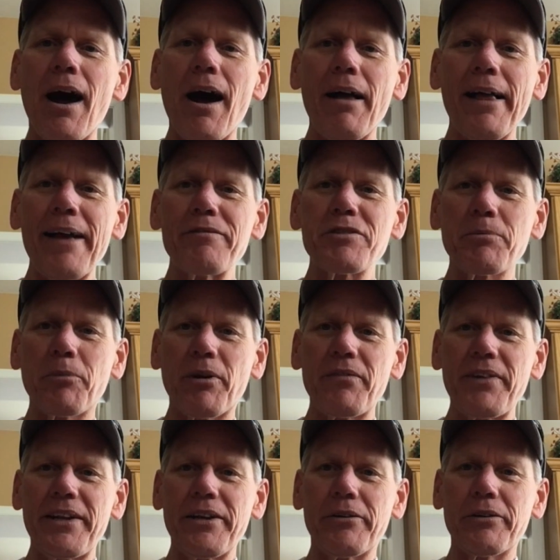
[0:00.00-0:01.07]
I'll have some more
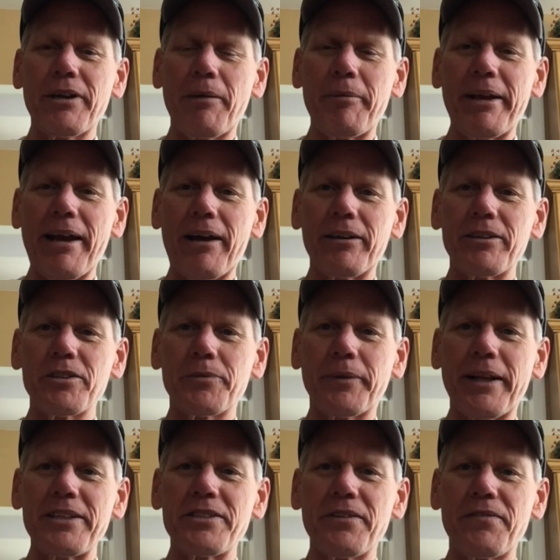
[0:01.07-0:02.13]
video coming out as it
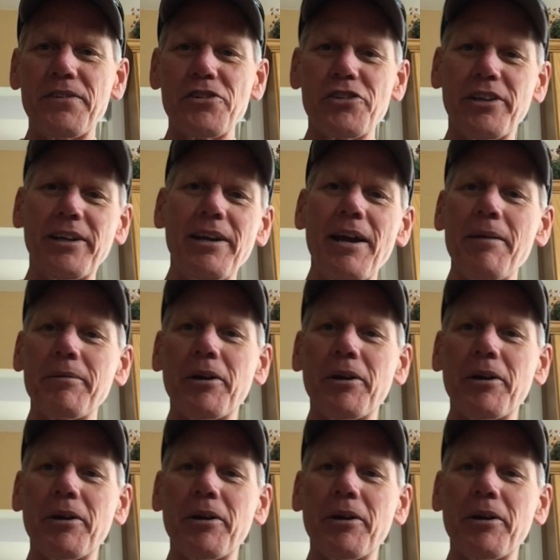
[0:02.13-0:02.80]
relates to fishing,